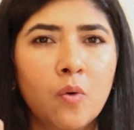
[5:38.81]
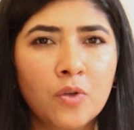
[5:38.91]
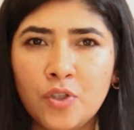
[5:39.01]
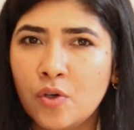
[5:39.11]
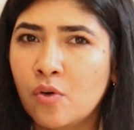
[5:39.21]

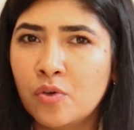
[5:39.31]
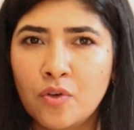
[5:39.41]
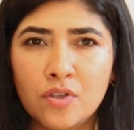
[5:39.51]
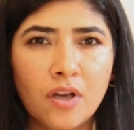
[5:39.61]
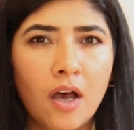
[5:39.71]

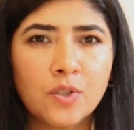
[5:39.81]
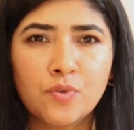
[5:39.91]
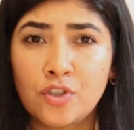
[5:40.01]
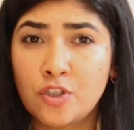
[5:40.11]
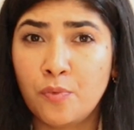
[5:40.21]
your task
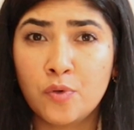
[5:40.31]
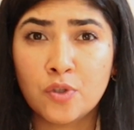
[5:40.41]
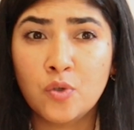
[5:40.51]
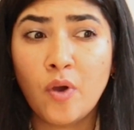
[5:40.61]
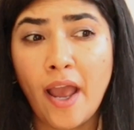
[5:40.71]
which you're supposed to do,